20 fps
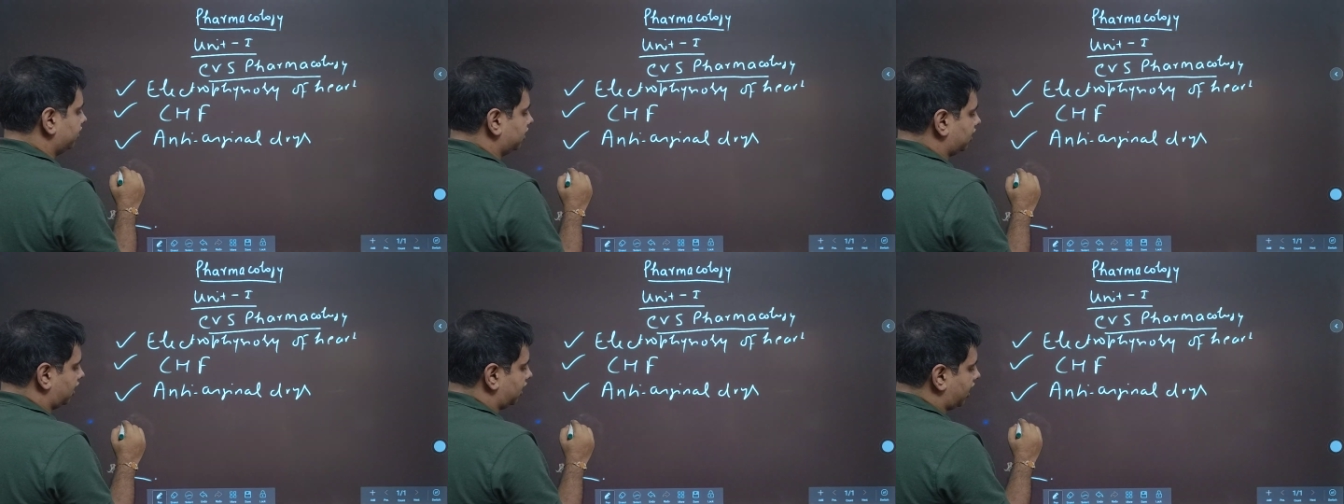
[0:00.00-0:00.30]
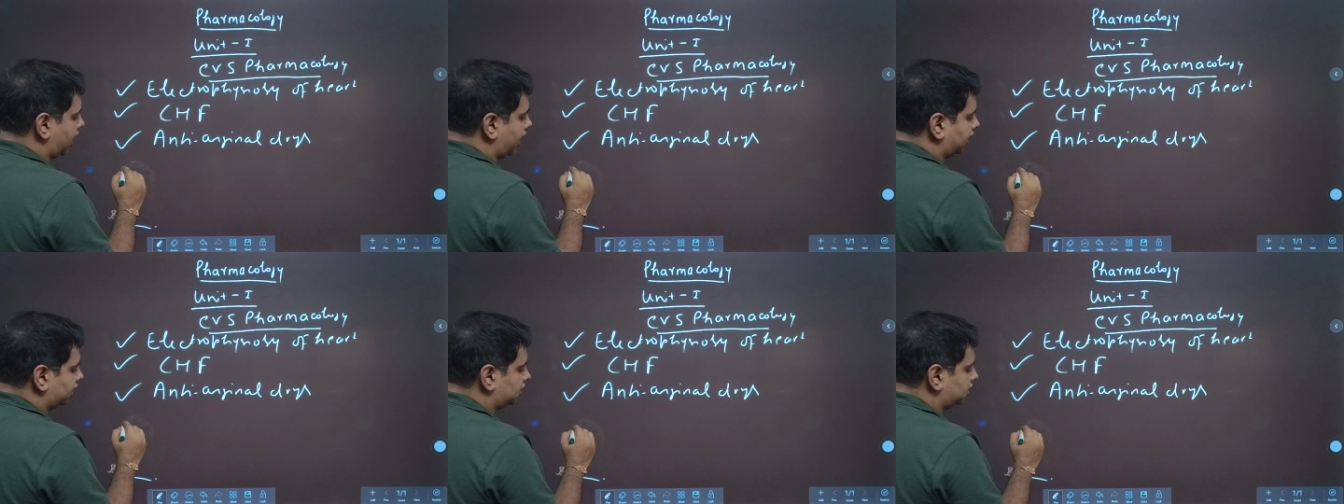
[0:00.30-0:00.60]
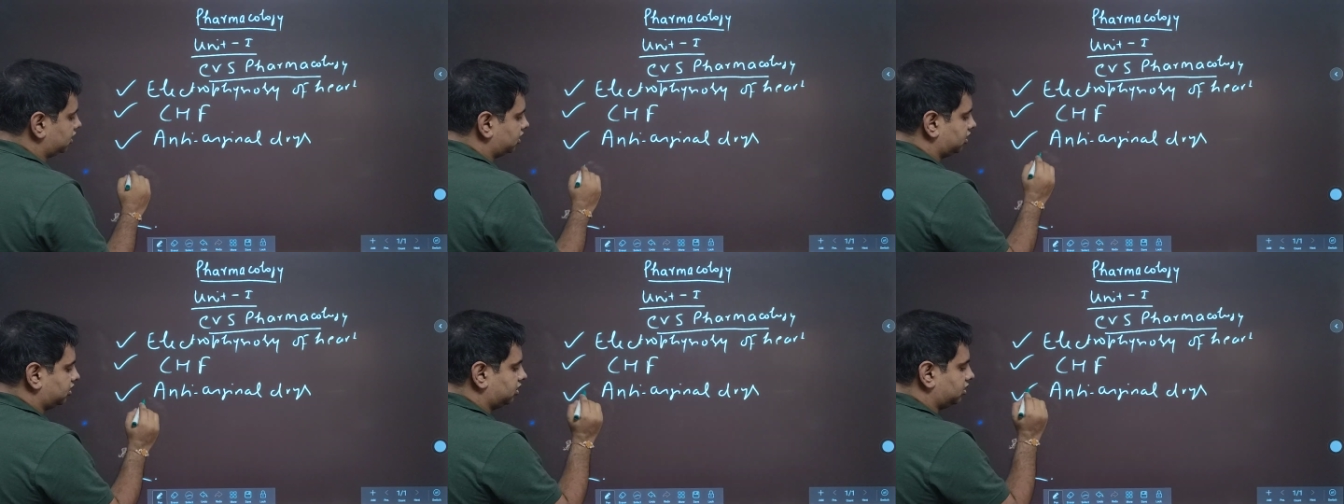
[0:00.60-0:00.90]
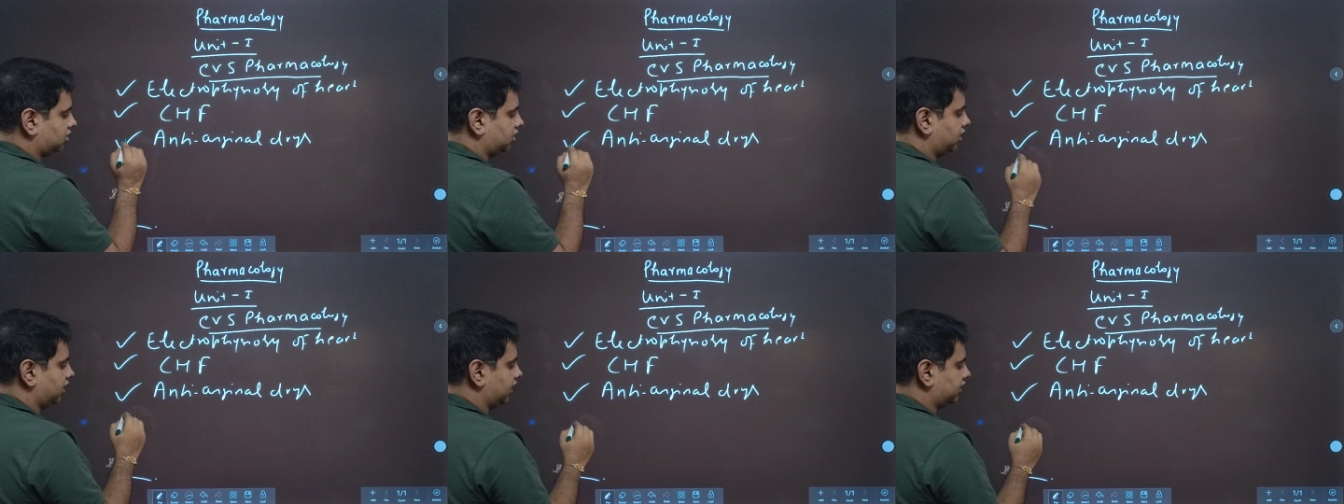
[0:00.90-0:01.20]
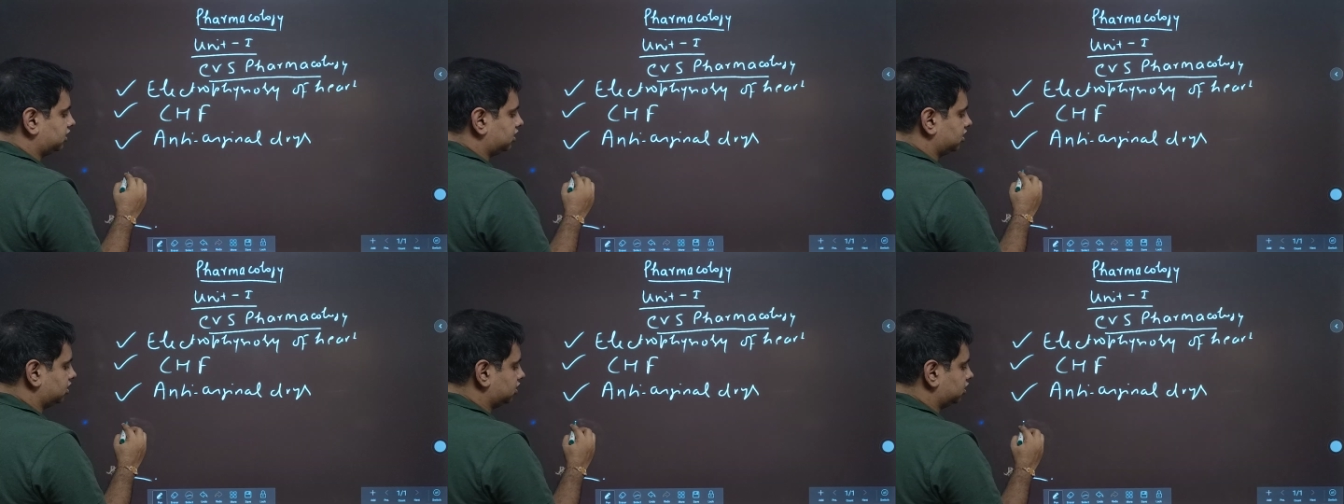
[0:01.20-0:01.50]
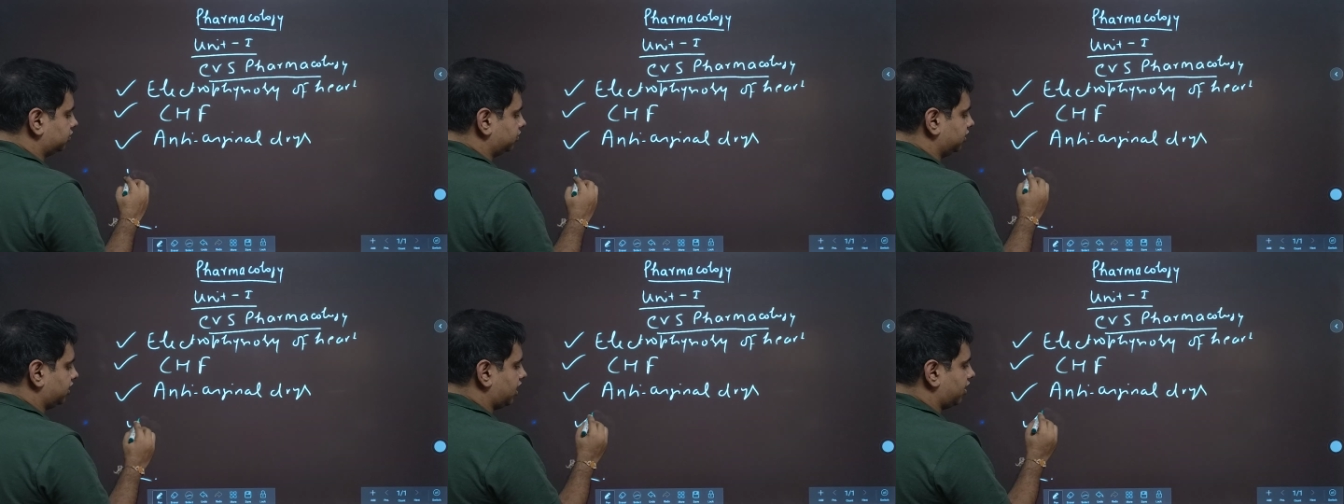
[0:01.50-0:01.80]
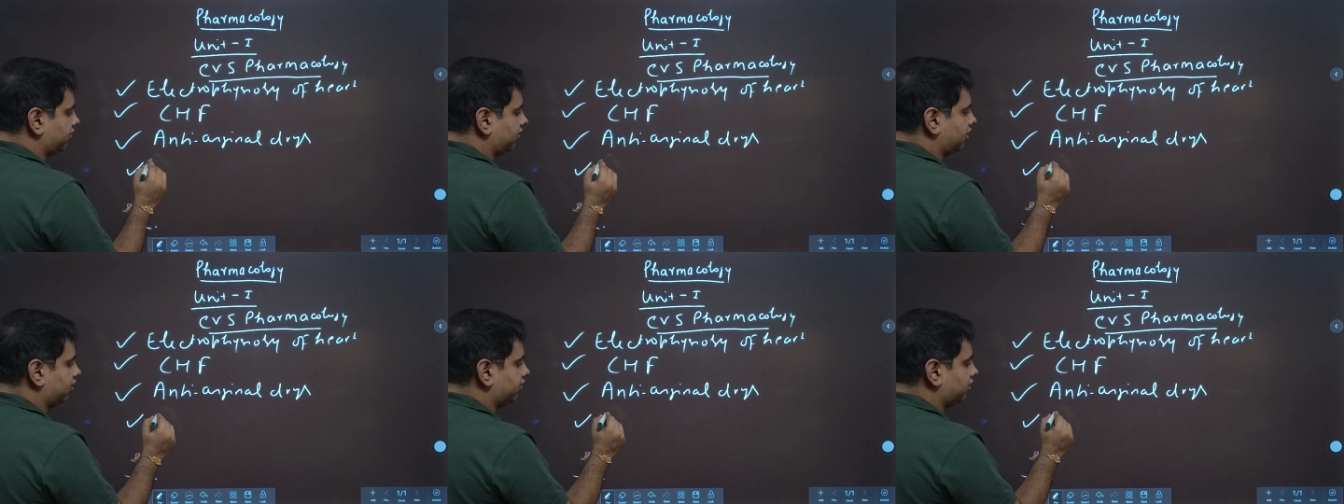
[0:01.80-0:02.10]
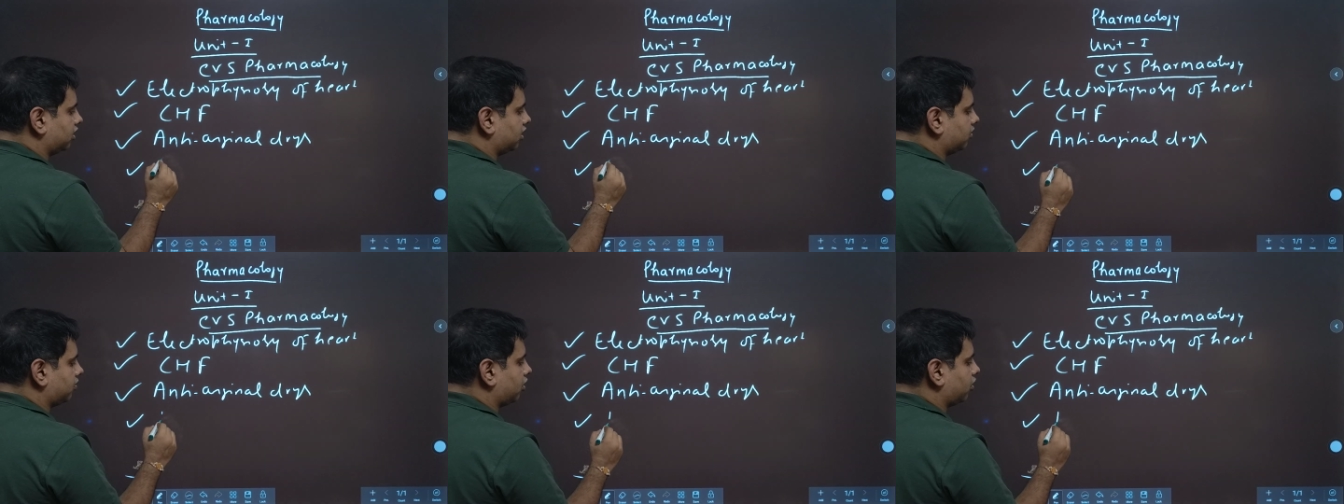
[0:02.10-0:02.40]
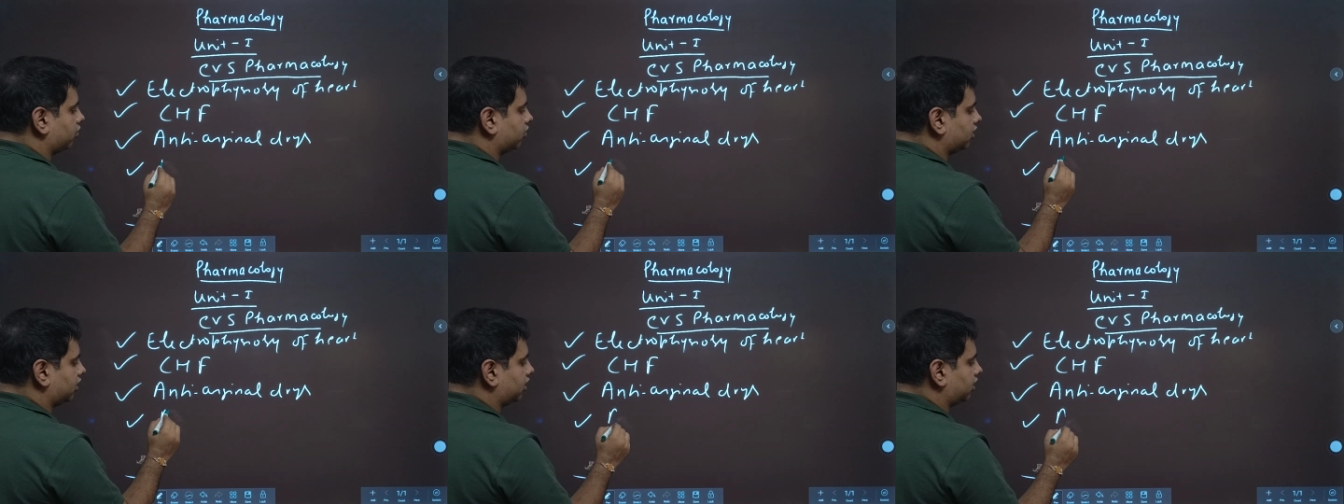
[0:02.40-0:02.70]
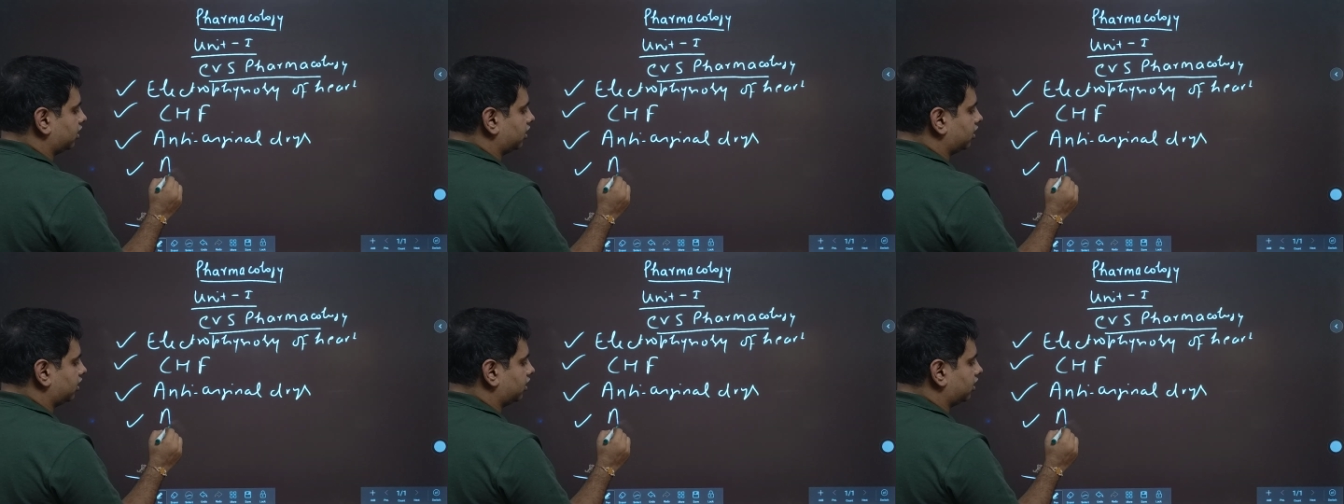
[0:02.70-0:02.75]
in the last lectures we have covered about the